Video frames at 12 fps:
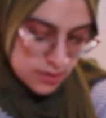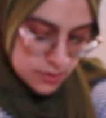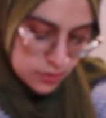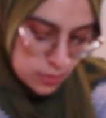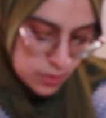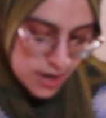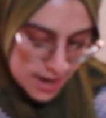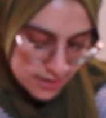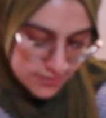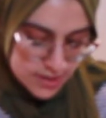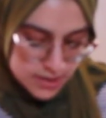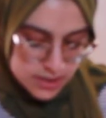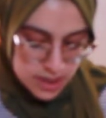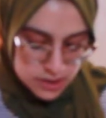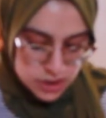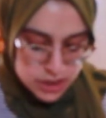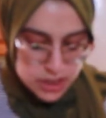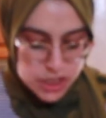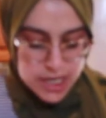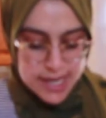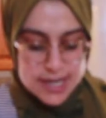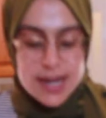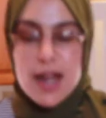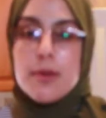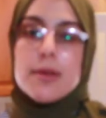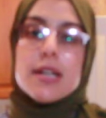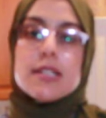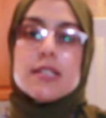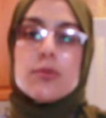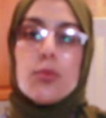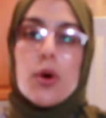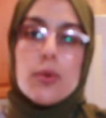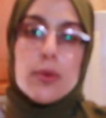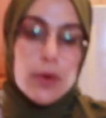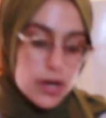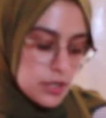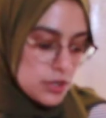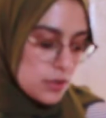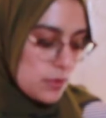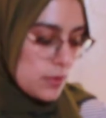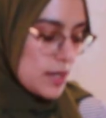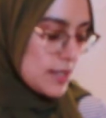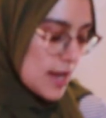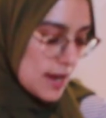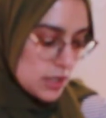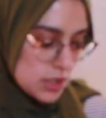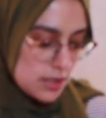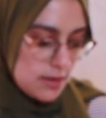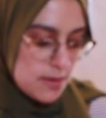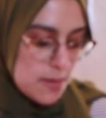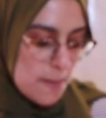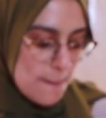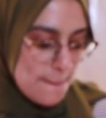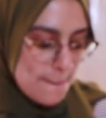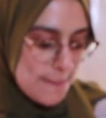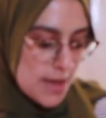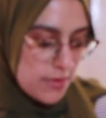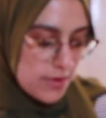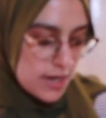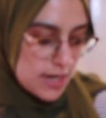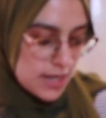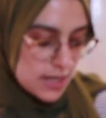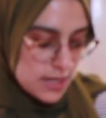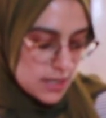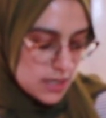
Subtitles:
So we're not even going to touch the chicken now because what we want to do is actually marinade.